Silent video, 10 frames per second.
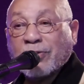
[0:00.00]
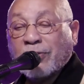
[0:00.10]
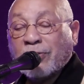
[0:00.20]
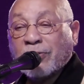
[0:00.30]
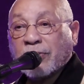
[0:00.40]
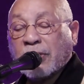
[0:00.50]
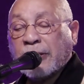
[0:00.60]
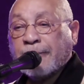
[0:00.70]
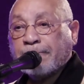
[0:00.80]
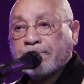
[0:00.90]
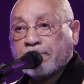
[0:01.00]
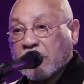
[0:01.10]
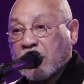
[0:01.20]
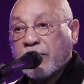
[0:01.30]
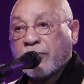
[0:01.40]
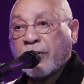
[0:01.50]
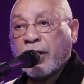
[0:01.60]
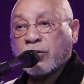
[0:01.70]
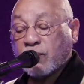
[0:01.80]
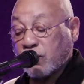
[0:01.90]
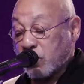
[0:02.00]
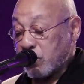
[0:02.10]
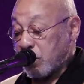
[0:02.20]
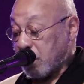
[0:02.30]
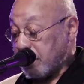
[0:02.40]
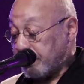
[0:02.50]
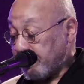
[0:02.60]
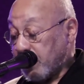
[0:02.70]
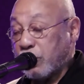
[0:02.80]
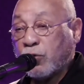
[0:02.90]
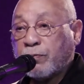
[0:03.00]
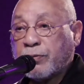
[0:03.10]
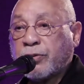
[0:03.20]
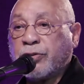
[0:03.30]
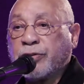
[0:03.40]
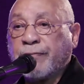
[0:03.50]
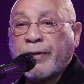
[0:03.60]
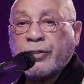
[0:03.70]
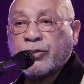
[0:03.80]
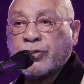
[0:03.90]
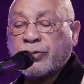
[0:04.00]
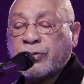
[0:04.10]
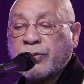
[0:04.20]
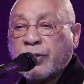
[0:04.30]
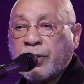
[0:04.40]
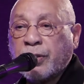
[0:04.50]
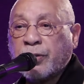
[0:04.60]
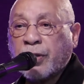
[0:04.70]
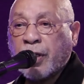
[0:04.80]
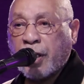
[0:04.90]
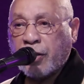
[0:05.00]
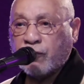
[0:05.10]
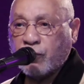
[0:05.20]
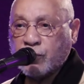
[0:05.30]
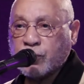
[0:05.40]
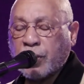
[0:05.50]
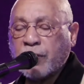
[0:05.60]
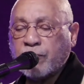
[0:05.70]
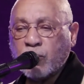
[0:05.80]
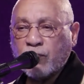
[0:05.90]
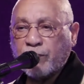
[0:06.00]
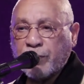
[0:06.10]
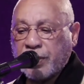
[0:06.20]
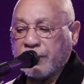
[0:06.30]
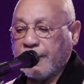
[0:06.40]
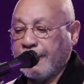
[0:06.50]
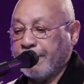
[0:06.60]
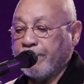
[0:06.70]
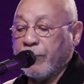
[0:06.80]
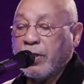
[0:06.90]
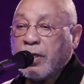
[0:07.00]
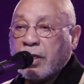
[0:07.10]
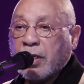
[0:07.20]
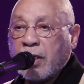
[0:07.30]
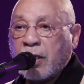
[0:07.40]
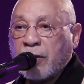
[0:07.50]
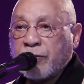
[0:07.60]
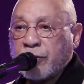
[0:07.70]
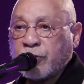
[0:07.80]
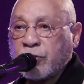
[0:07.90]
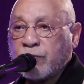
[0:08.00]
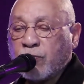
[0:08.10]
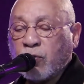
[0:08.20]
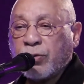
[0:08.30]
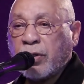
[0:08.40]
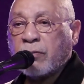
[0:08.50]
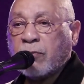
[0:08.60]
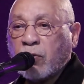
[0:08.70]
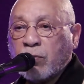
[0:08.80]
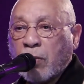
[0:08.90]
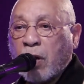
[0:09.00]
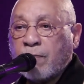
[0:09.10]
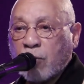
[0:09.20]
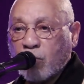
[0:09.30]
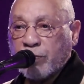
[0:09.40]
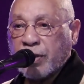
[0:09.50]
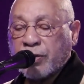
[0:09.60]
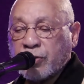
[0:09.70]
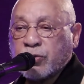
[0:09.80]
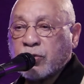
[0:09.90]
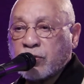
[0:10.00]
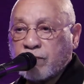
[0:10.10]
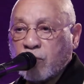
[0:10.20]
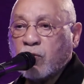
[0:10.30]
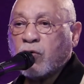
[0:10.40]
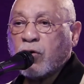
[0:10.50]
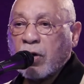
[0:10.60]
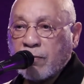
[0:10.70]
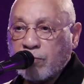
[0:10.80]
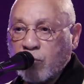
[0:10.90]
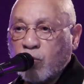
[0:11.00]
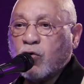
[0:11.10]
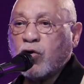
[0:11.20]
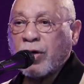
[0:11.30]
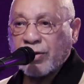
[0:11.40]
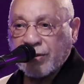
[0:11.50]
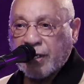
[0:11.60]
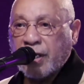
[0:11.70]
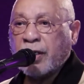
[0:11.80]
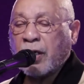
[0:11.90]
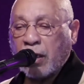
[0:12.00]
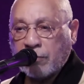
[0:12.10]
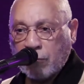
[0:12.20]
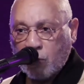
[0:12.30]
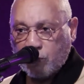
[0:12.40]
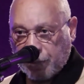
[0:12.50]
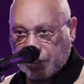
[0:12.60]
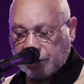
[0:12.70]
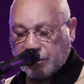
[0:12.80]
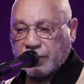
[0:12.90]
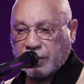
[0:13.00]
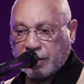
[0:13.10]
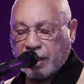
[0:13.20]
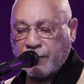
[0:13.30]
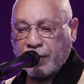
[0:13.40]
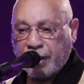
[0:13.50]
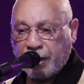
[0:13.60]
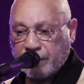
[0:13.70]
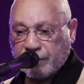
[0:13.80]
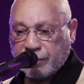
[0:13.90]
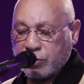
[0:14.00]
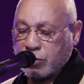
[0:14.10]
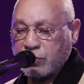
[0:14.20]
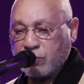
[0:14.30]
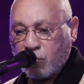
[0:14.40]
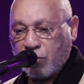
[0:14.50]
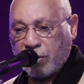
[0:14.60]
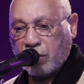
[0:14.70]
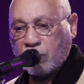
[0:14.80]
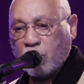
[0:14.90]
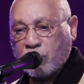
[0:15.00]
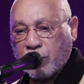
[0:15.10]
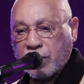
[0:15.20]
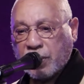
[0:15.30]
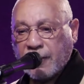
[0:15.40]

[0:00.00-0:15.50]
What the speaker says: look. Thanks for your participation in the Andrew said movement. This is more than a moment. This is more than a moment. Eminem. This is more than a moment.